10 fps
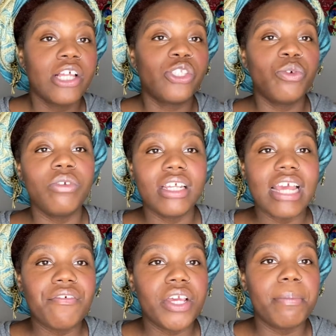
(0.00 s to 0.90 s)
Tune in
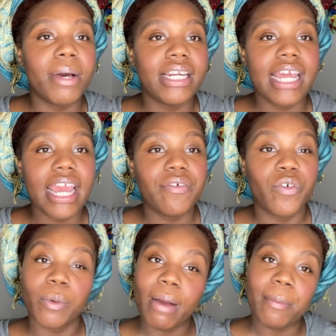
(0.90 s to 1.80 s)
every Monday
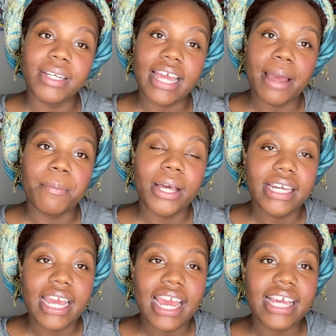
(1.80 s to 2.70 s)
for Mom and Dad
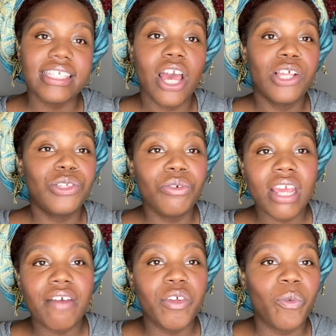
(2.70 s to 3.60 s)
Mondays. Tune in
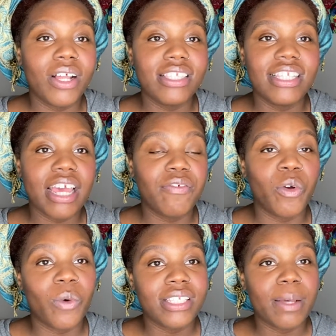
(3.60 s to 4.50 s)
every Wednesday for
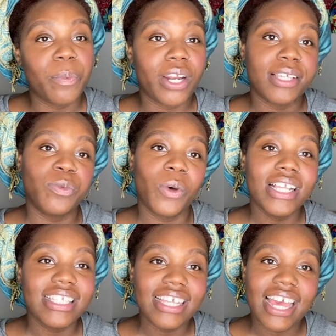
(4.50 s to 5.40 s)
What's Up With Us
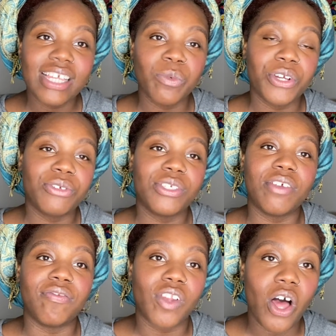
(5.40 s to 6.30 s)
Wednesdays, where you'll see
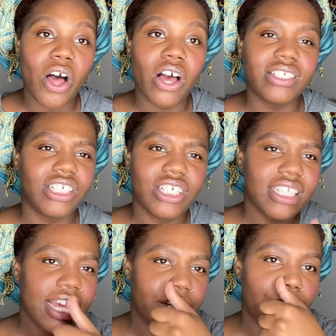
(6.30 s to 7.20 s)
vlogs and just
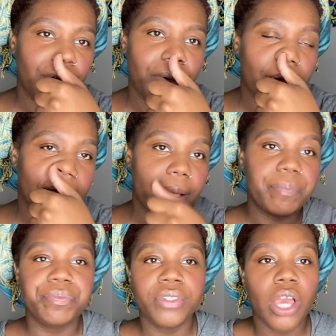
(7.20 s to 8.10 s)
like
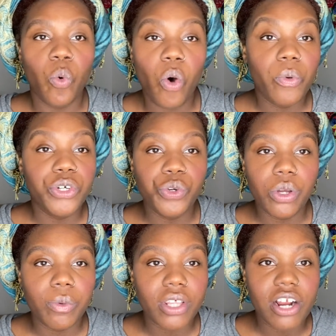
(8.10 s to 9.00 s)
know what we're
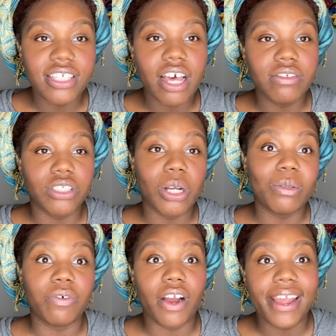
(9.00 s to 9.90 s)
doing with ourselves in
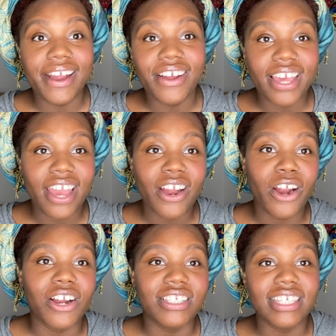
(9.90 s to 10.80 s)
terms of our hair care,
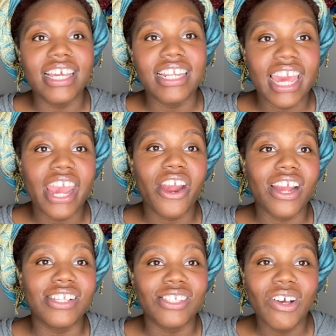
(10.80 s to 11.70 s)
our skin care,
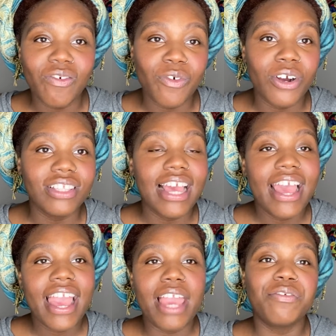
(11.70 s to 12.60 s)
and so forth.
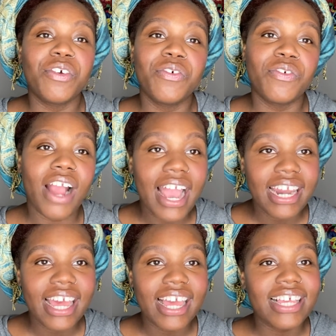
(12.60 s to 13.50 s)
And for
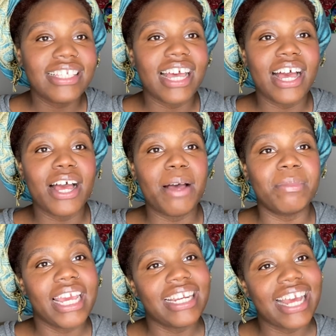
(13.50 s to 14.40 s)
Fridays,
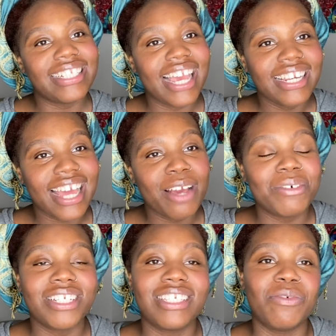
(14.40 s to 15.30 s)
late night date night,
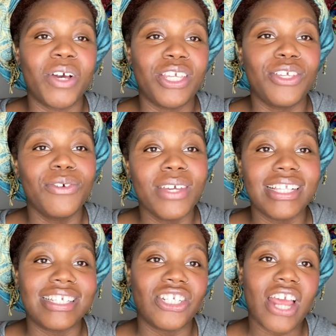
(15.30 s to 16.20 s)
which is when you
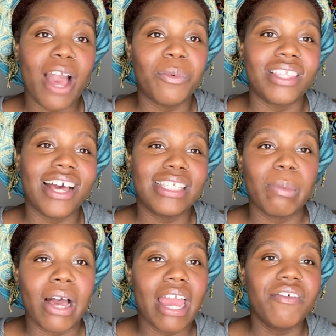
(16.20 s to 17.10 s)
get to chat with us
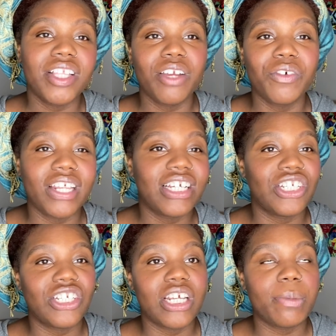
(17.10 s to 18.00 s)
about everything
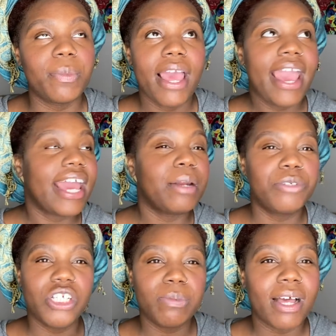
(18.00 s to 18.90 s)
relationship
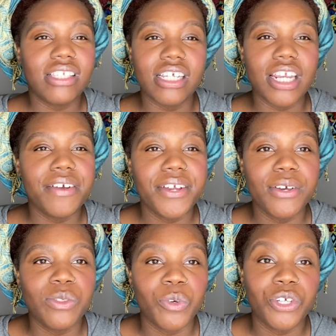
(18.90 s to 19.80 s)
and just about
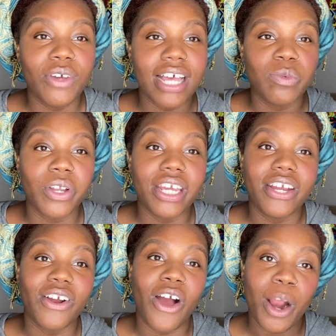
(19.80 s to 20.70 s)
scenarios where you guys want to
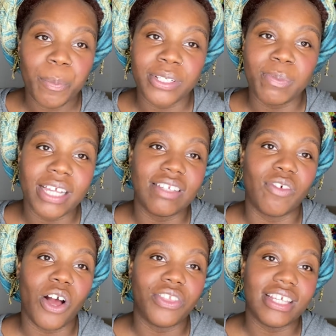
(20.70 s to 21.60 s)
hear our
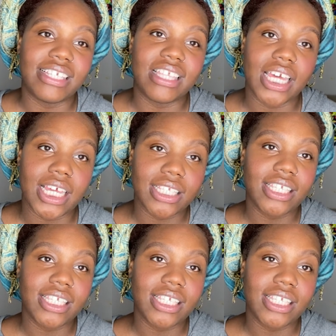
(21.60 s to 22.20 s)
perspective on these things.